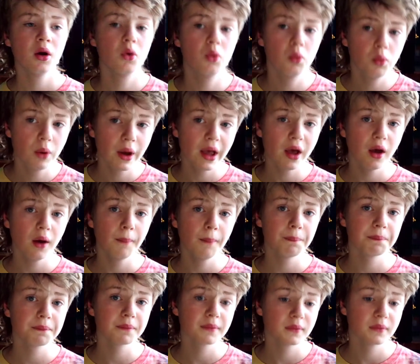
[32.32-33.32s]

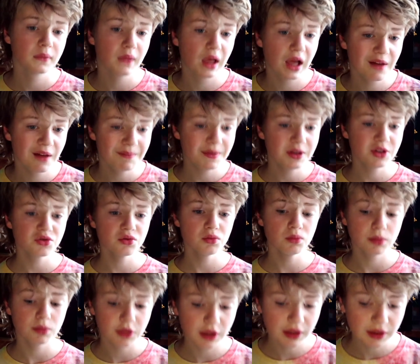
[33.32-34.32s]
Well, I've been
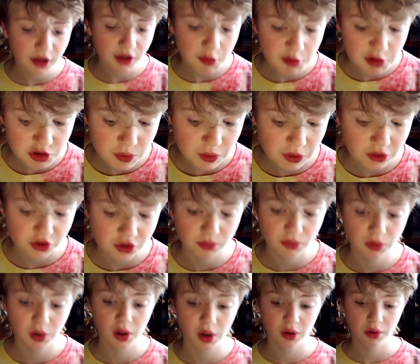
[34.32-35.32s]
thinking about doing some
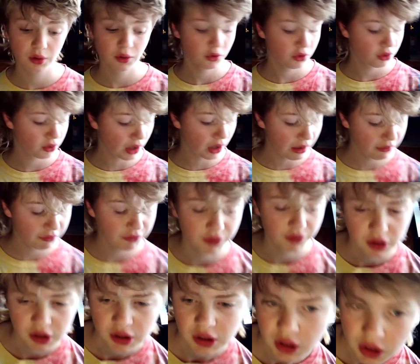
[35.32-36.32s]
longer stuff,
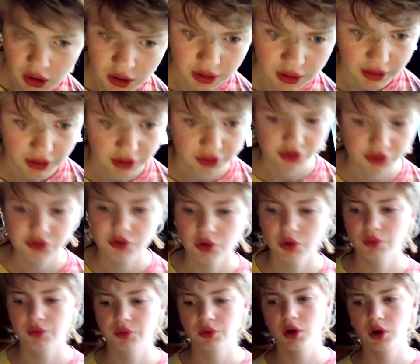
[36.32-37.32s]
like just
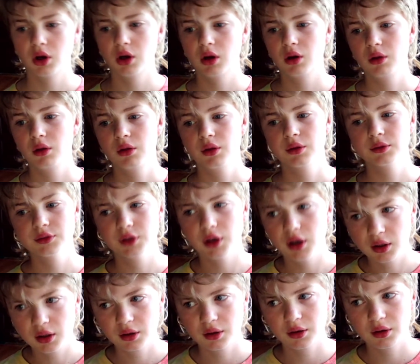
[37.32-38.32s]
overall
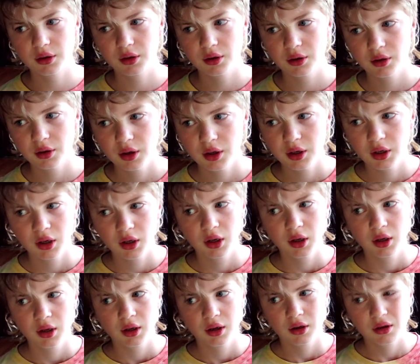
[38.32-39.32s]
longer
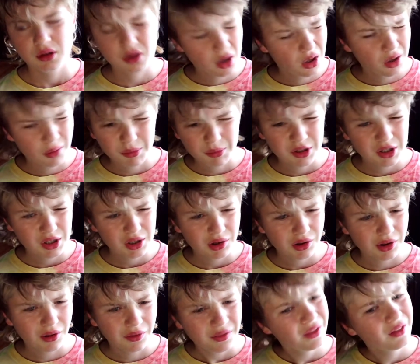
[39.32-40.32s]
comedy or
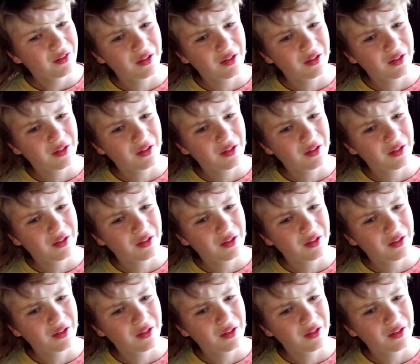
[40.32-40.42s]
something.